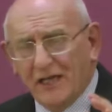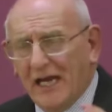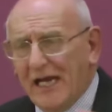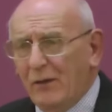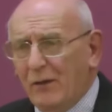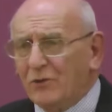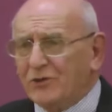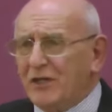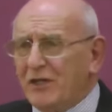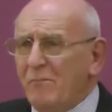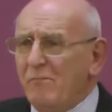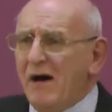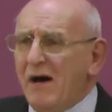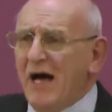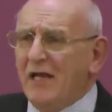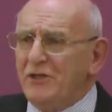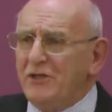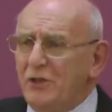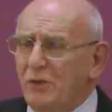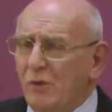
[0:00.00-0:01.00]
He was
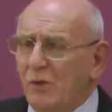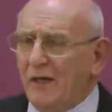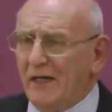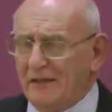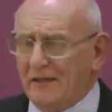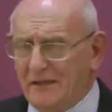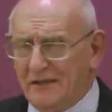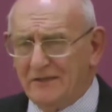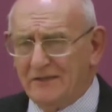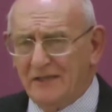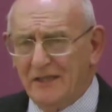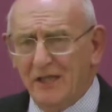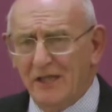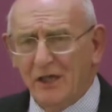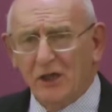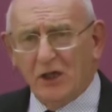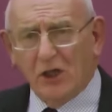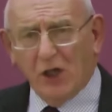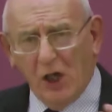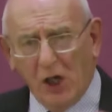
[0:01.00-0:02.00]
Emmanuel,
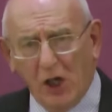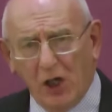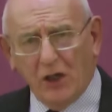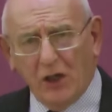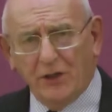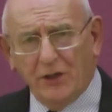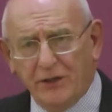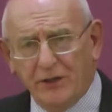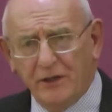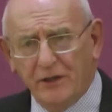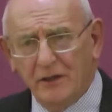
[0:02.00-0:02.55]
God